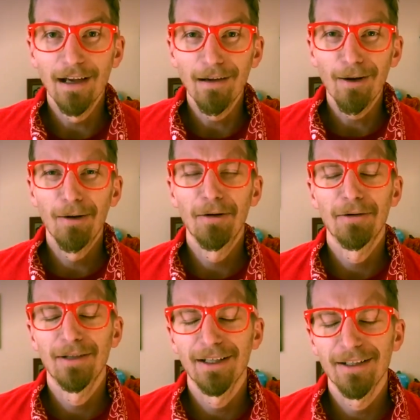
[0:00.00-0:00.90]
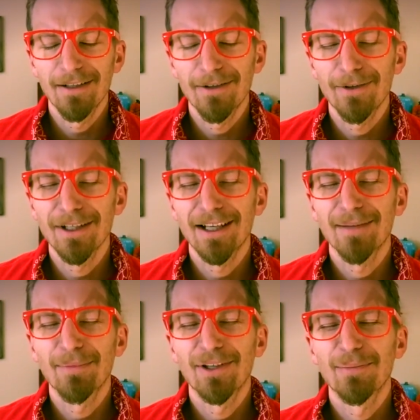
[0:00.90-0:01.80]
no, I know you
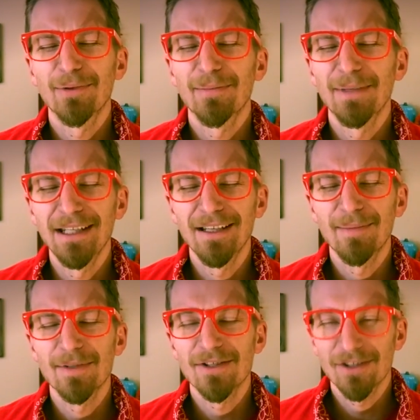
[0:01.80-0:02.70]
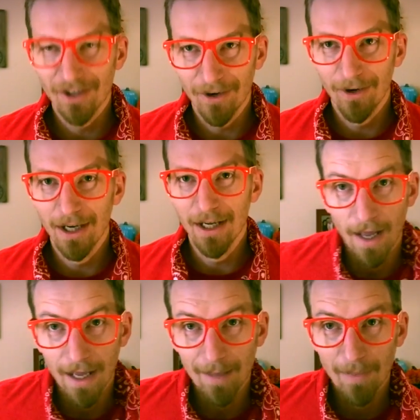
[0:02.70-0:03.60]
gotta put up with me. I'm
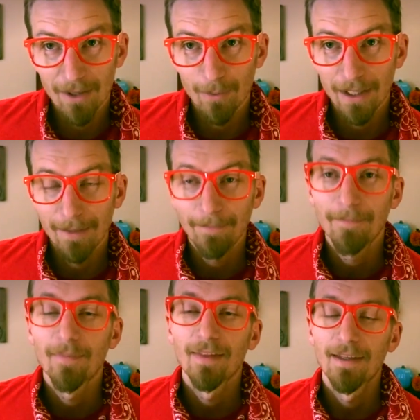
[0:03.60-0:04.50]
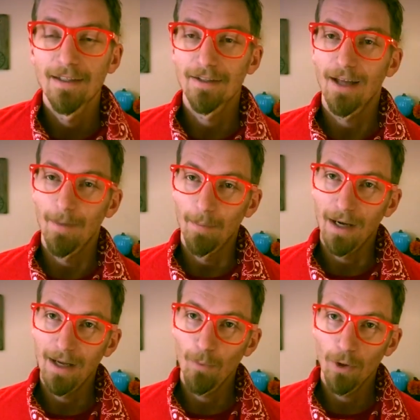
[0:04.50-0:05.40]
sorry. And by the way, this is not
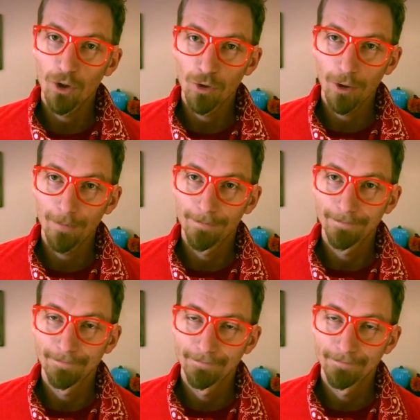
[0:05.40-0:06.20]
my wardrobe.